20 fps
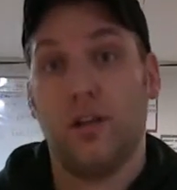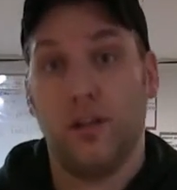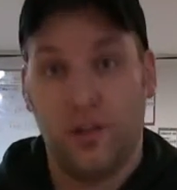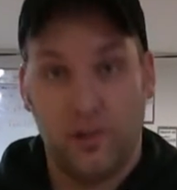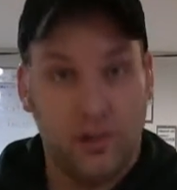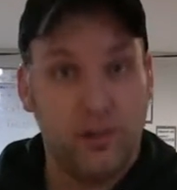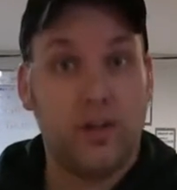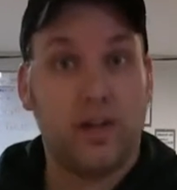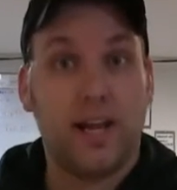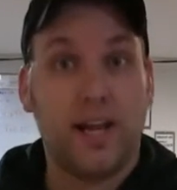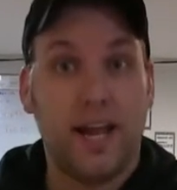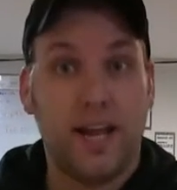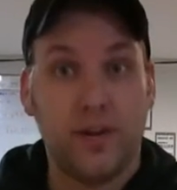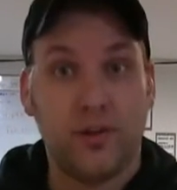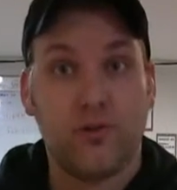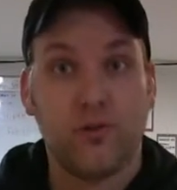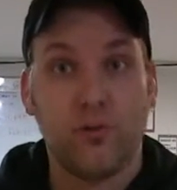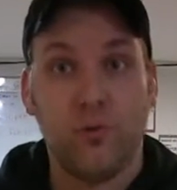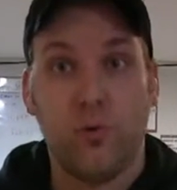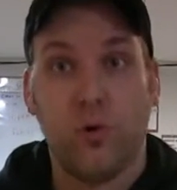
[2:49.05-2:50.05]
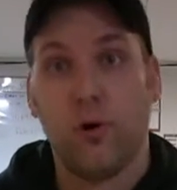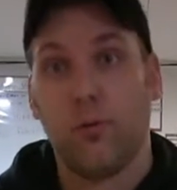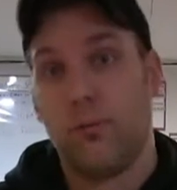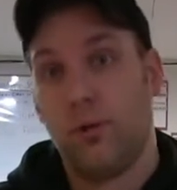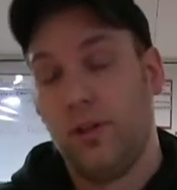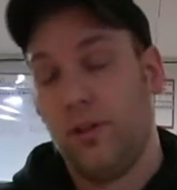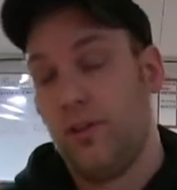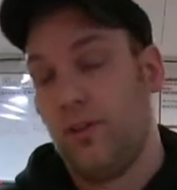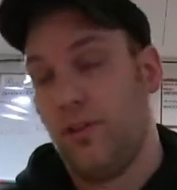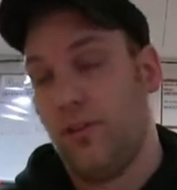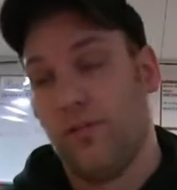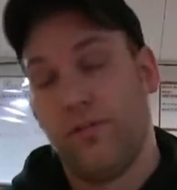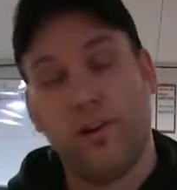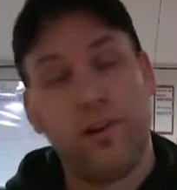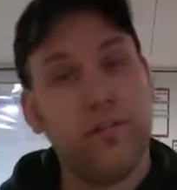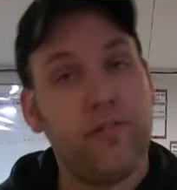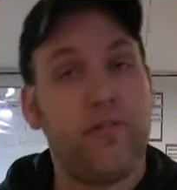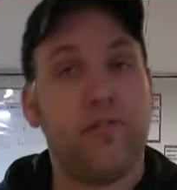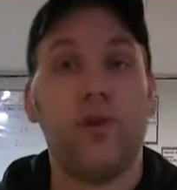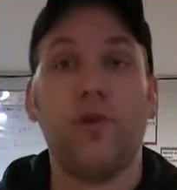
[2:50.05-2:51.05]
You're looking at a true orb. They're
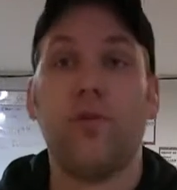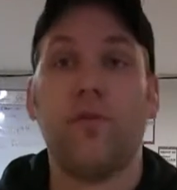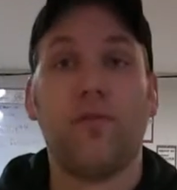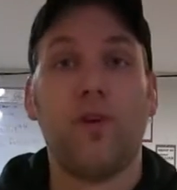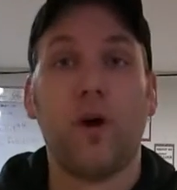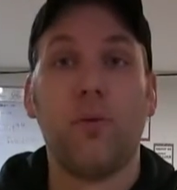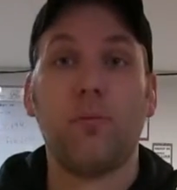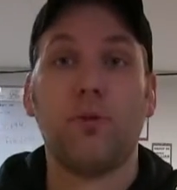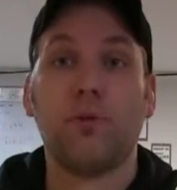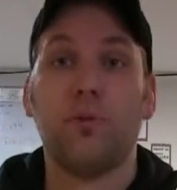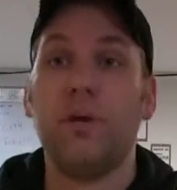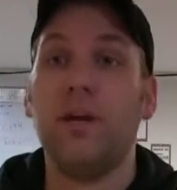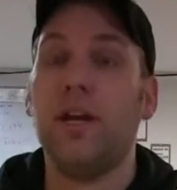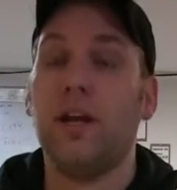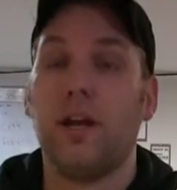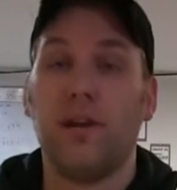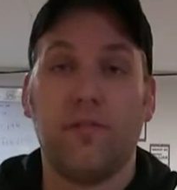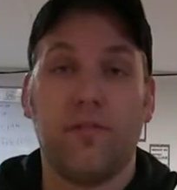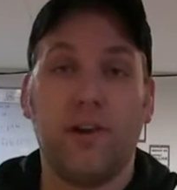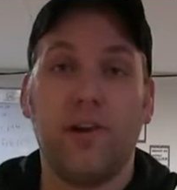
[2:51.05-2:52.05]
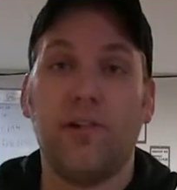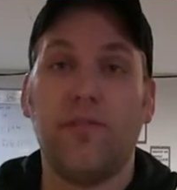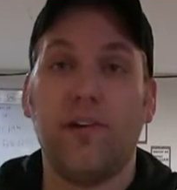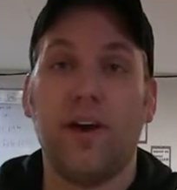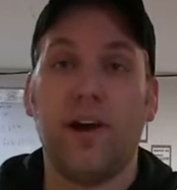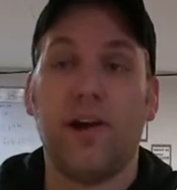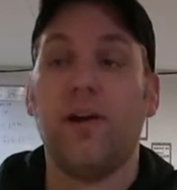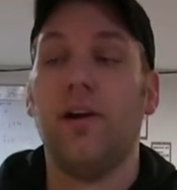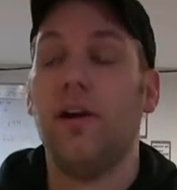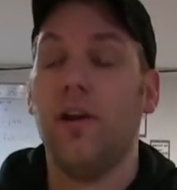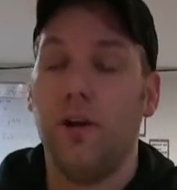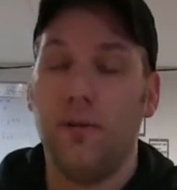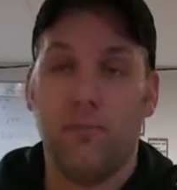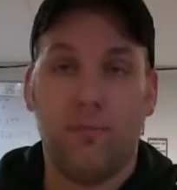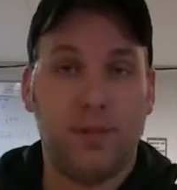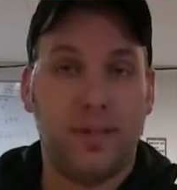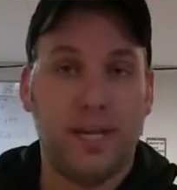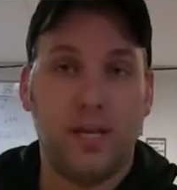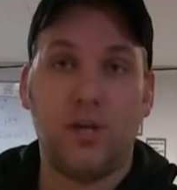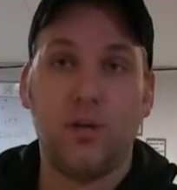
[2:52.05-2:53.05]
very few and far between, and they're very rare,
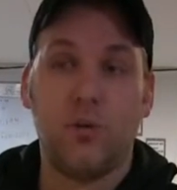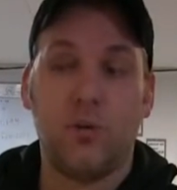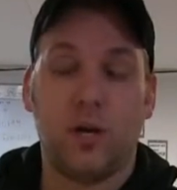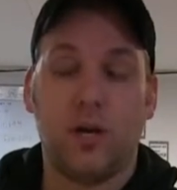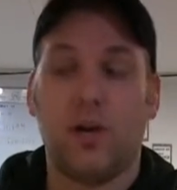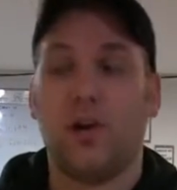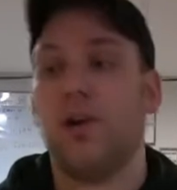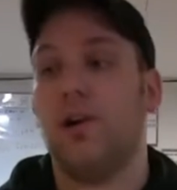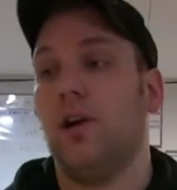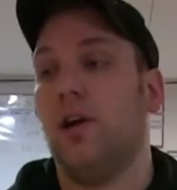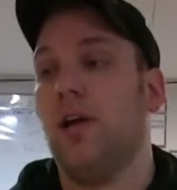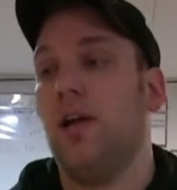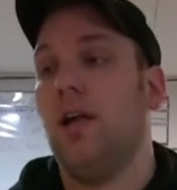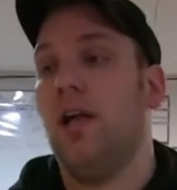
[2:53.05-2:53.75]
but they do occur.